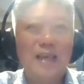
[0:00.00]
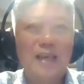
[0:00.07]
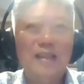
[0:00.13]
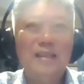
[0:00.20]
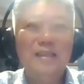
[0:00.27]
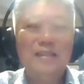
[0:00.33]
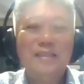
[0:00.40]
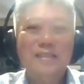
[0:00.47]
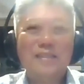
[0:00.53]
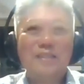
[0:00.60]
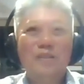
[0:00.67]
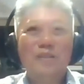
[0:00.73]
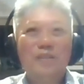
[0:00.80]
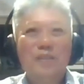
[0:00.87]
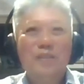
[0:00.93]
scan,
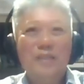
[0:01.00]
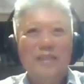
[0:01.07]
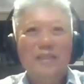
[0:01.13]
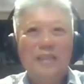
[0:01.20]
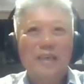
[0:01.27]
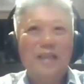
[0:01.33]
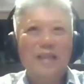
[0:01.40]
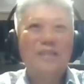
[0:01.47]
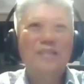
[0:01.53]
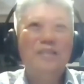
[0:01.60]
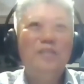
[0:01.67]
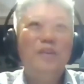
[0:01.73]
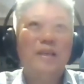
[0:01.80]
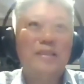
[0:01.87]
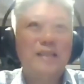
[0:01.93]
so it can
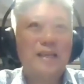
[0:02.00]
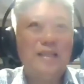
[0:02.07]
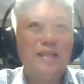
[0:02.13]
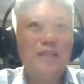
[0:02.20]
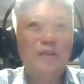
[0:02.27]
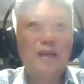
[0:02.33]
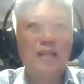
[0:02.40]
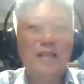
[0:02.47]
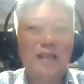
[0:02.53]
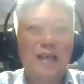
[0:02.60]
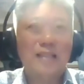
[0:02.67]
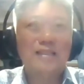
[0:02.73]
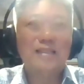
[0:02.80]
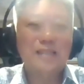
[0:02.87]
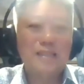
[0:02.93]
tell you exactly where the
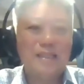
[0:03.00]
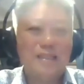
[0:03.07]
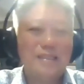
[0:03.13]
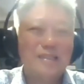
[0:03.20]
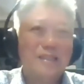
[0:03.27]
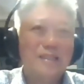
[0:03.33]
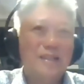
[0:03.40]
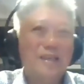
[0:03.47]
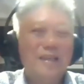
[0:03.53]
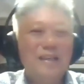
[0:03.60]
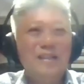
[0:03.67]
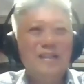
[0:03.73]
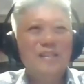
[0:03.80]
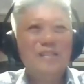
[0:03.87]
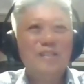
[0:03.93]
cancer is.
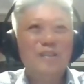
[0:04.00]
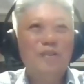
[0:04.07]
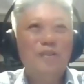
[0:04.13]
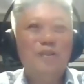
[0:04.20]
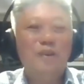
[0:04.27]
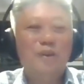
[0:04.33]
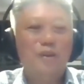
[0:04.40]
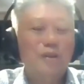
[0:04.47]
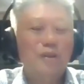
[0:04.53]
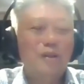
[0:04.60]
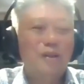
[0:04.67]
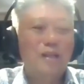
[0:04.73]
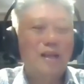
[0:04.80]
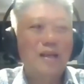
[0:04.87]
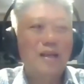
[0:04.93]
So,
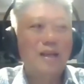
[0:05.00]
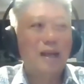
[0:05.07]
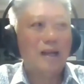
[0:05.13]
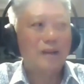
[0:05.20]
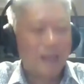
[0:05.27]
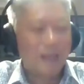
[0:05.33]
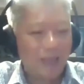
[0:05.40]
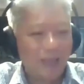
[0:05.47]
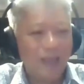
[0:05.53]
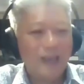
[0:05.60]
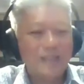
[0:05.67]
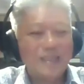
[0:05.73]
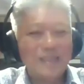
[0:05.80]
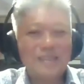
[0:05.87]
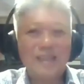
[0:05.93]
okay,
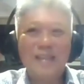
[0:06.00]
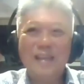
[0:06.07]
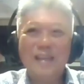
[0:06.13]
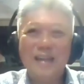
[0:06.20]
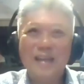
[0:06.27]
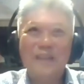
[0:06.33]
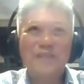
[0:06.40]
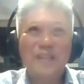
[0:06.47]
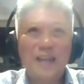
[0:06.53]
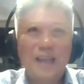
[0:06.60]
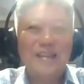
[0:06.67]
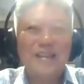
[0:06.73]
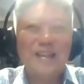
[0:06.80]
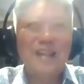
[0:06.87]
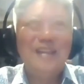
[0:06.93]
I said, then, then after
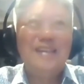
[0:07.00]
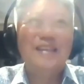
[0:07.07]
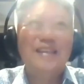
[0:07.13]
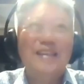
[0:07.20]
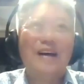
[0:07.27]
that, then he